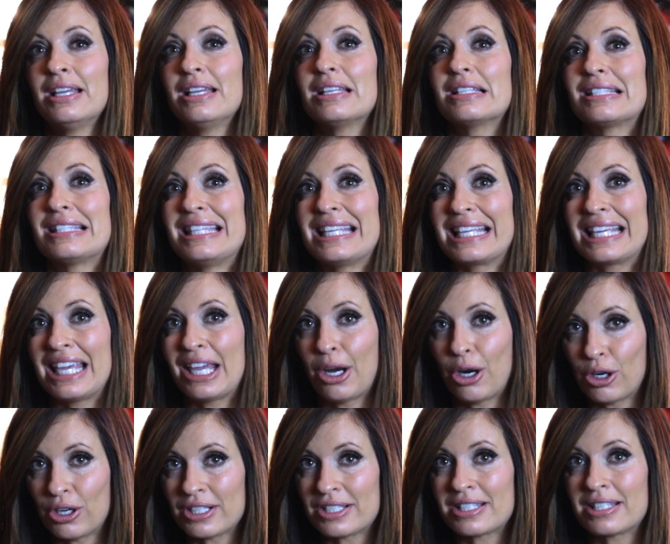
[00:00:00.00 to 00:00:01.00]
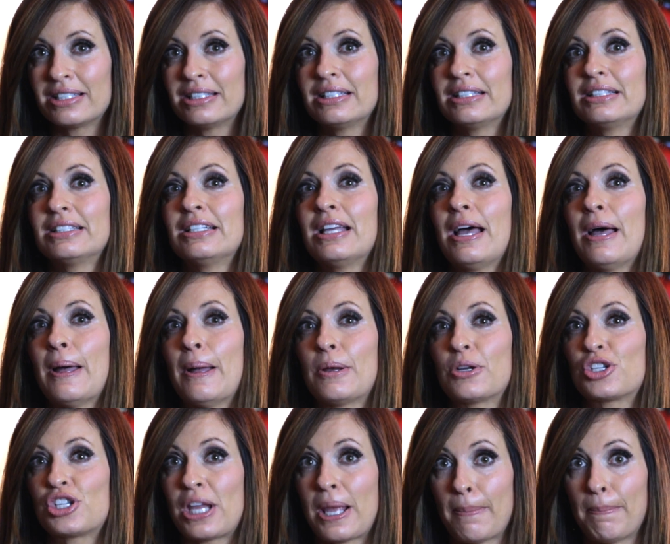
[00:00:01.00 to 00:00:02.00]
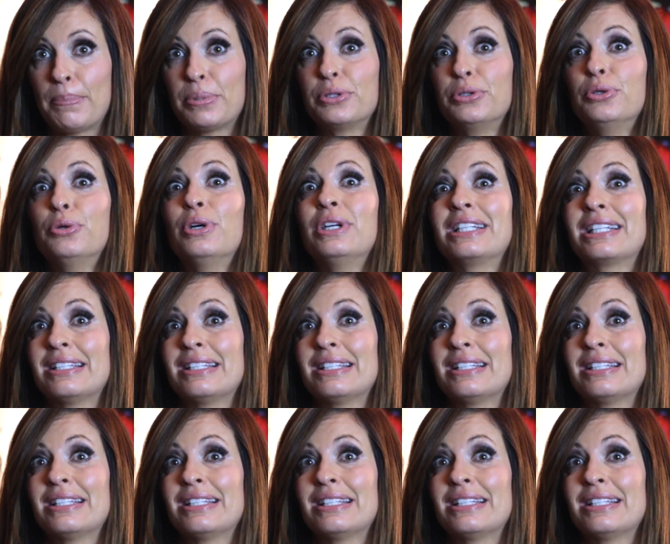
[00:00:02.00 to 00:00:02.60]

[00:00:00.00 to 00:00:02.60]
is the keratin uh, shampoo and